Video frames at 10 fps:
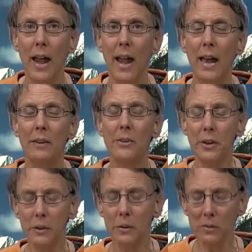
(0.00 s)
And
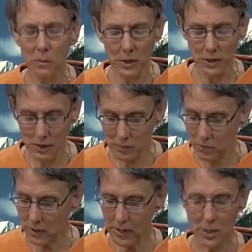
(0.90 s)
with
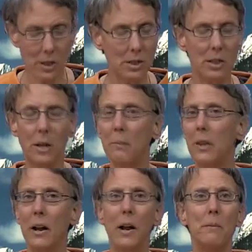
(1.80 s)
this
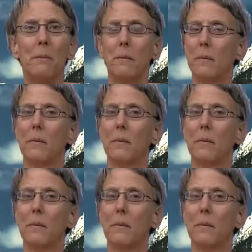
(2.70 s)
relationship that I'm